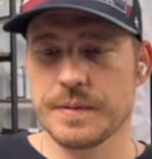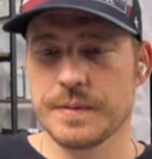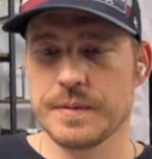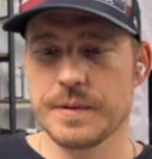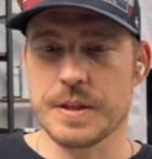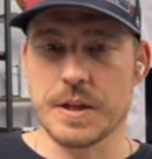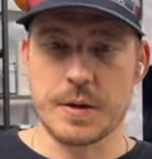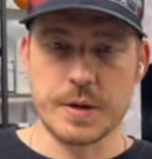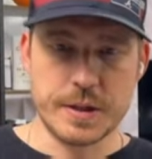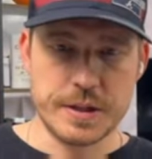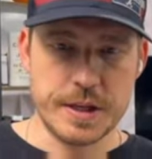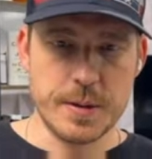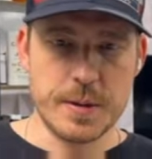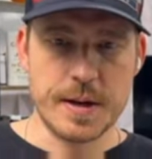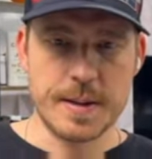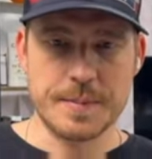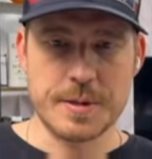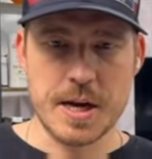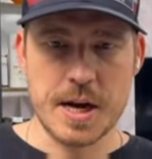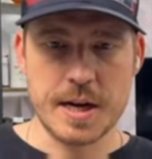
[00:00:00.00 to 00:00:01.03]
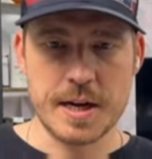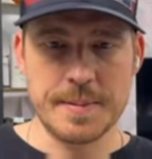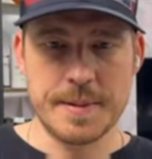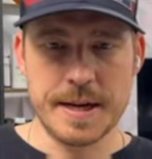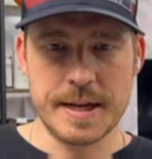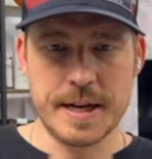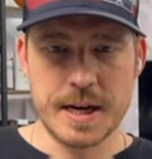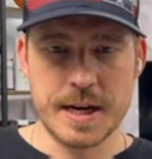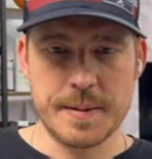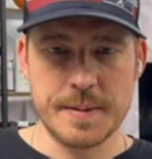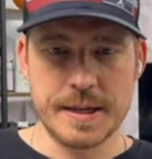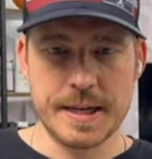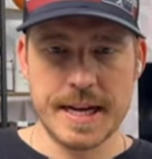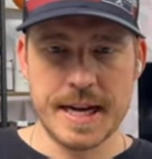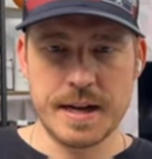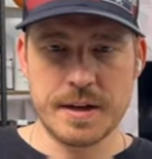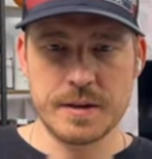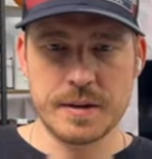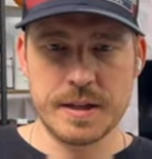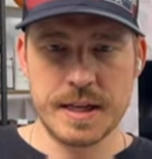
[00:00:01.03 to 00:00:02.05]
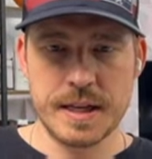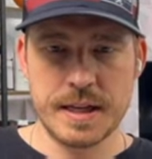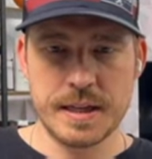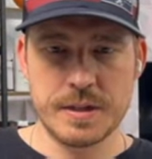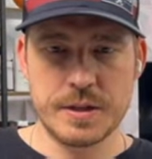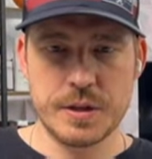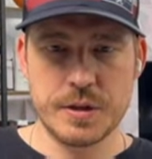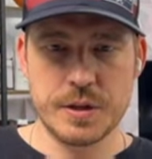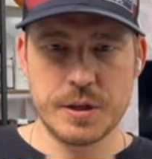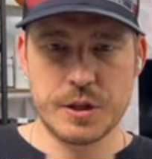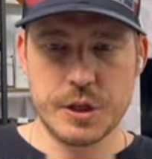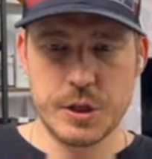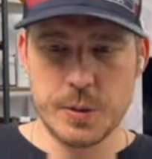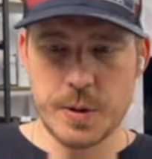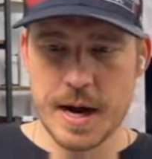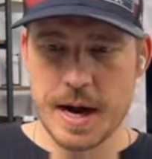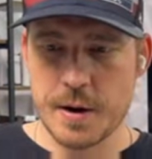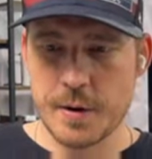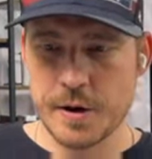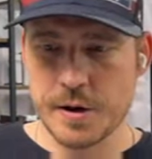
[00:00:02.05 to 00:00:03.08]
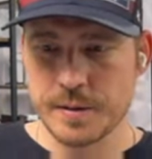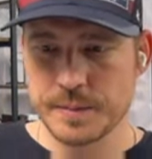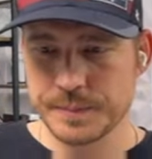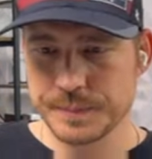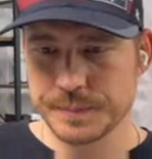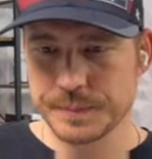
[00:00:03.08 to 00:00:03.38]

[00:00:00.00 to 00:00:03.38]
So you see what I'm talking about. Now coming down to the 2 hour.